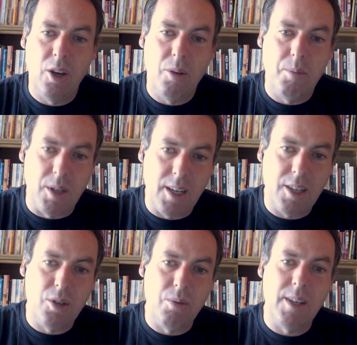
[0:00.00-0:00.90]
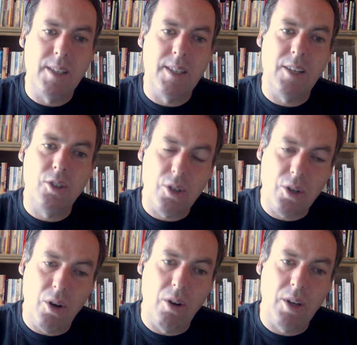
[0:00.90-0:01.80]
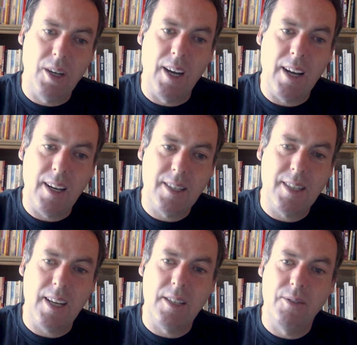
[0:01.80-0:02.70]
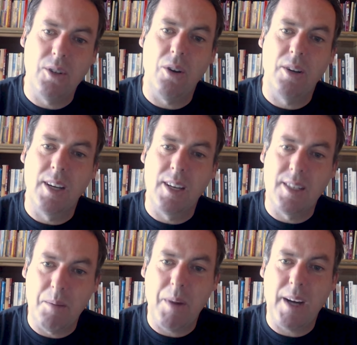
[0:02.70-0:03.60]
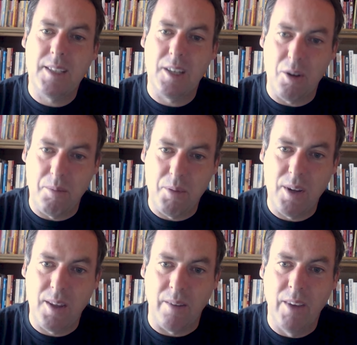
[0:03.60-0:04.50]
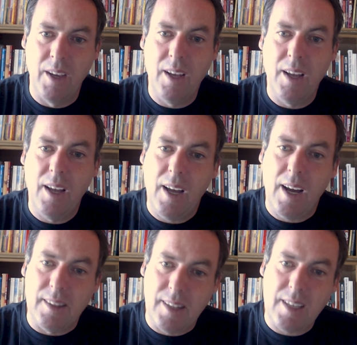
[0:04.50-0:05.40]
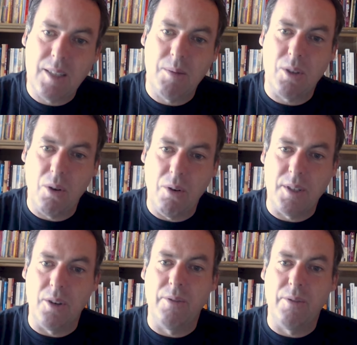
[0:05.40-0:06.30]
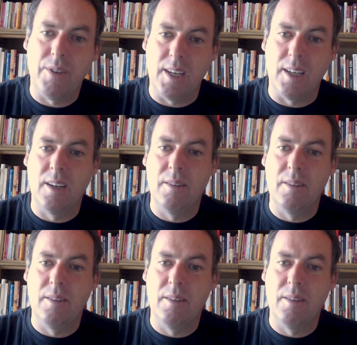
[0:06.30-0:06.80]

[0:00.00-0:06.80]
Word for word: But the issue is that you're talking and excessive talking is impacting your breathing. And that's what's causing your fatigue.